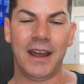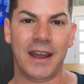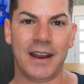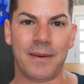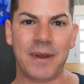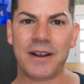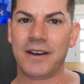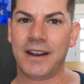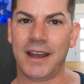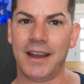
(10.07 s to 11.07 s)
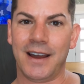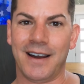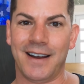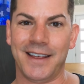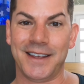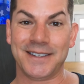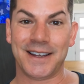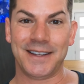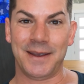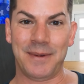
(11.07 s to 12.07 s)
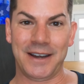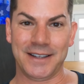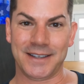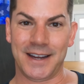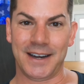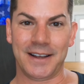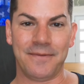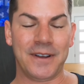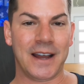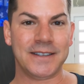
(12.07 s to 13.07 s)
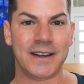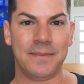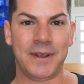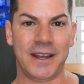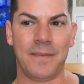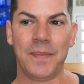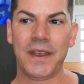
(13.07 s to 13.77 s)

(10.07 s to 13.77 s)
and I'm here today, the Sunday maintenance day, to give you guys an update.